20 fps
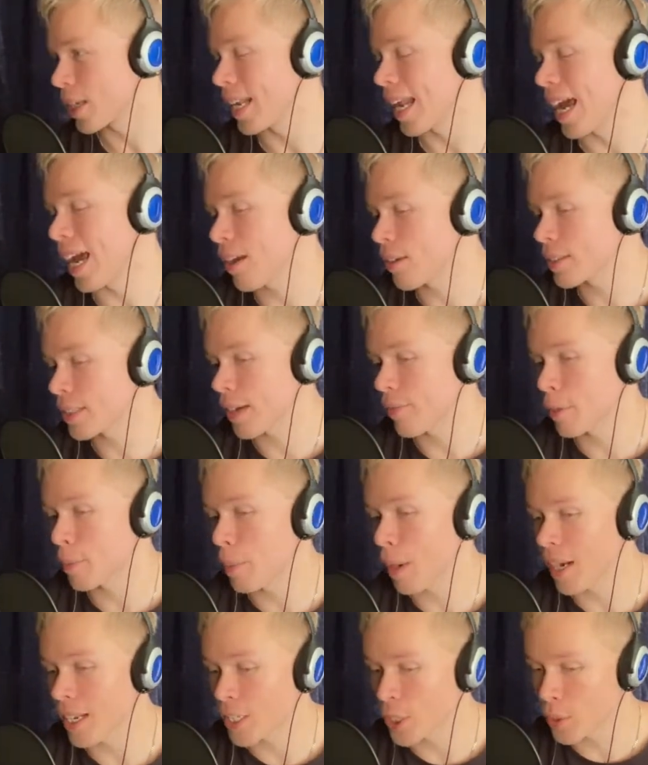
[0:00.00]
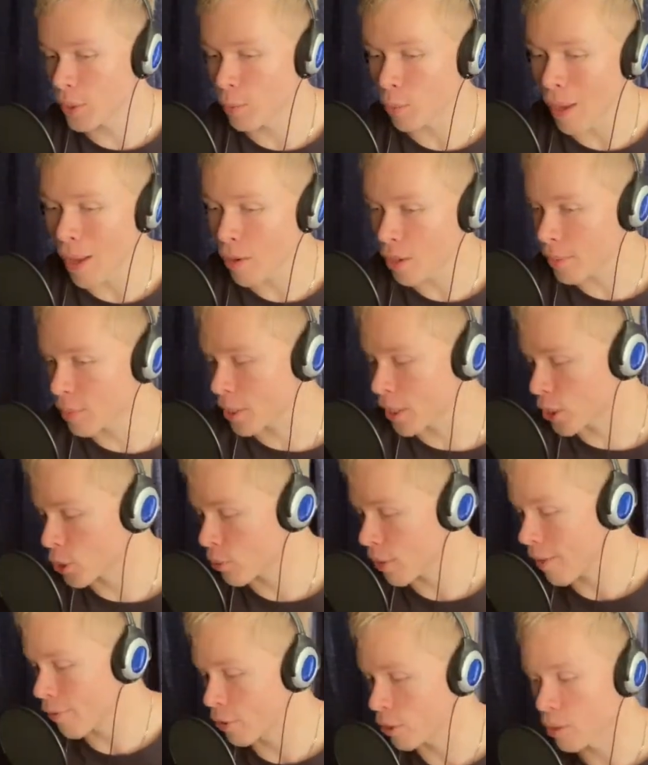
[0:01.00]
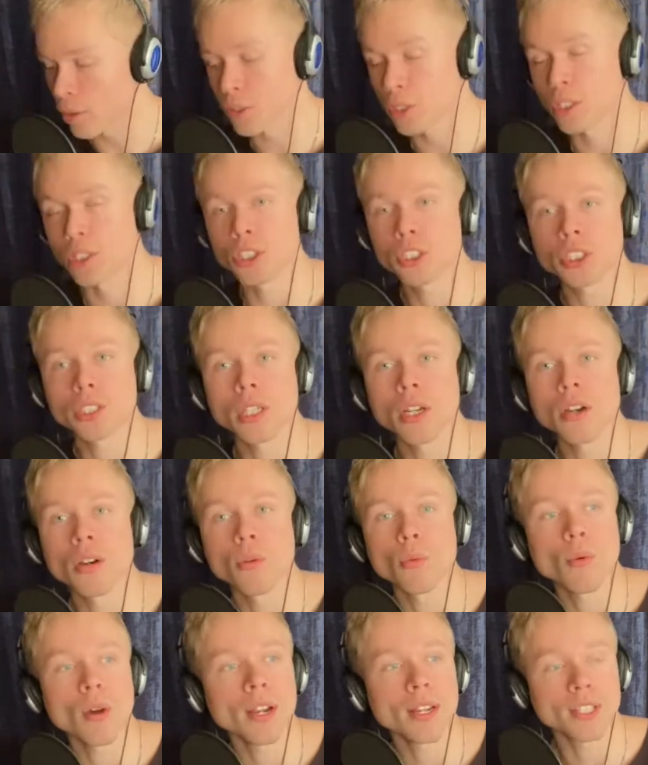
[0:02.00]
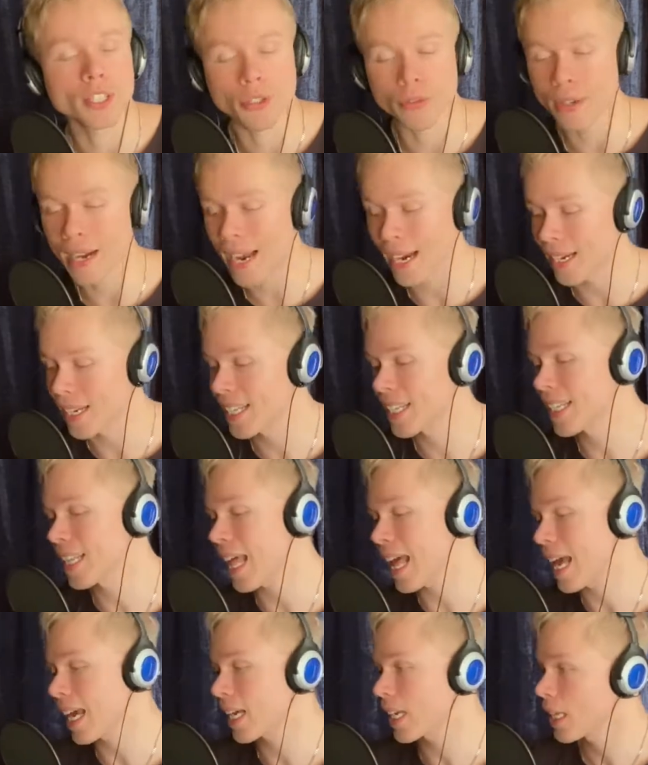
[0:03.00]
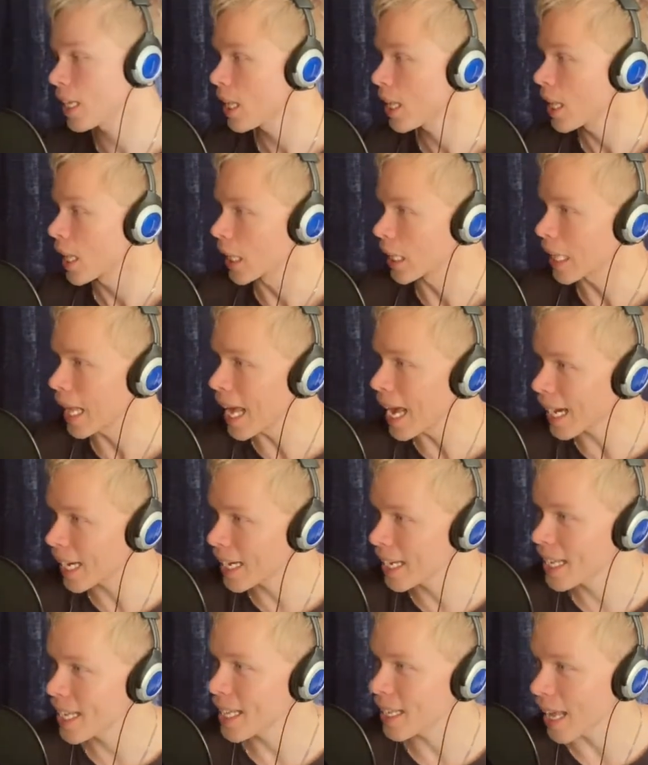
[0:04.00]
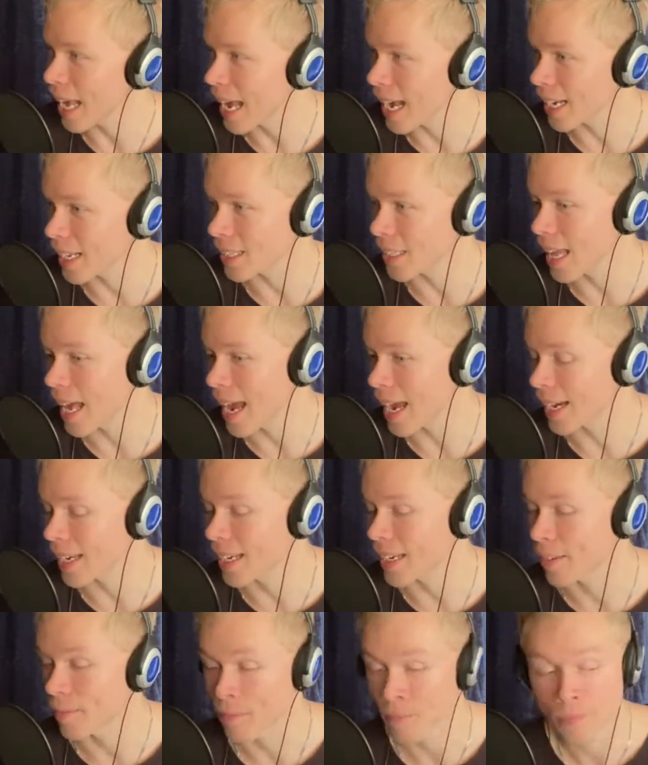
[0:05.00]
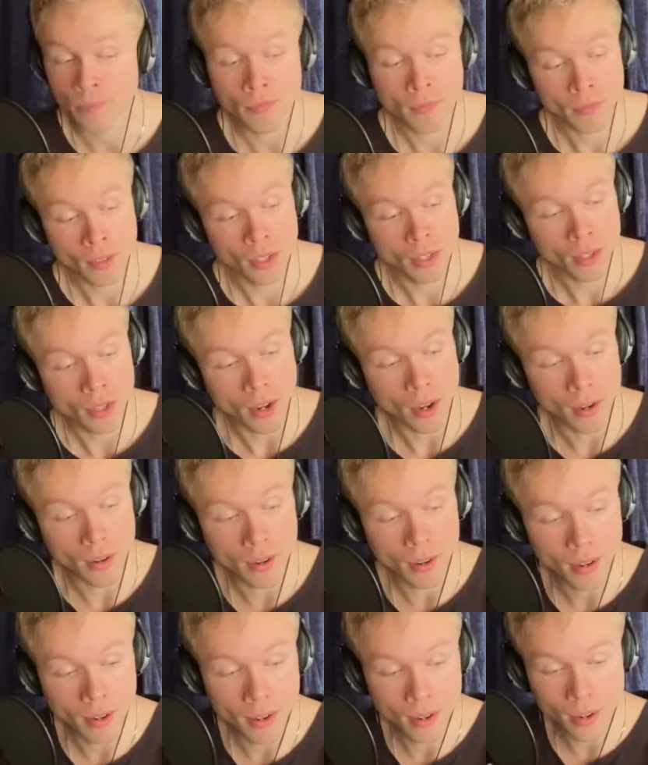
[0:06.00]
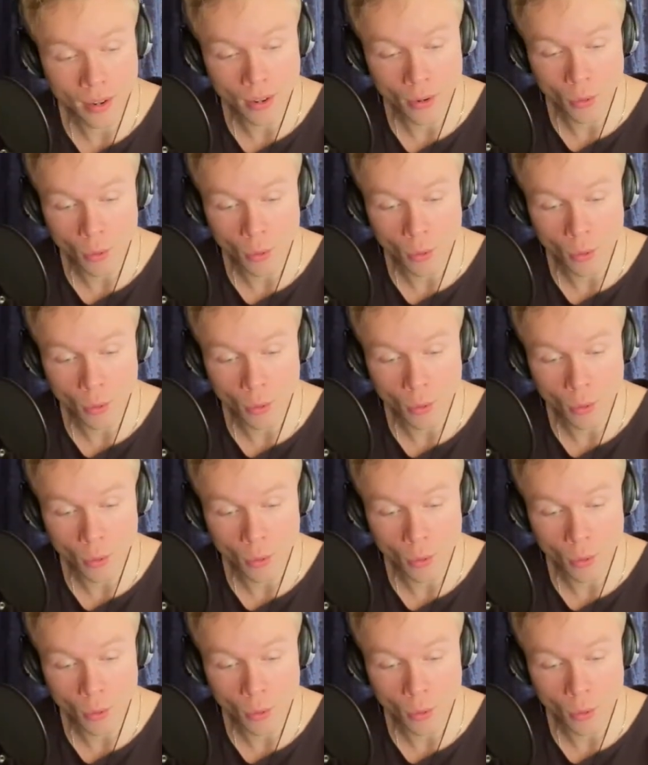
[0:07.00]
How's everybody doing? Welcome to The Trevor Ohlsen Show. What is crackety-lack? Lackety-lack-lackin'. A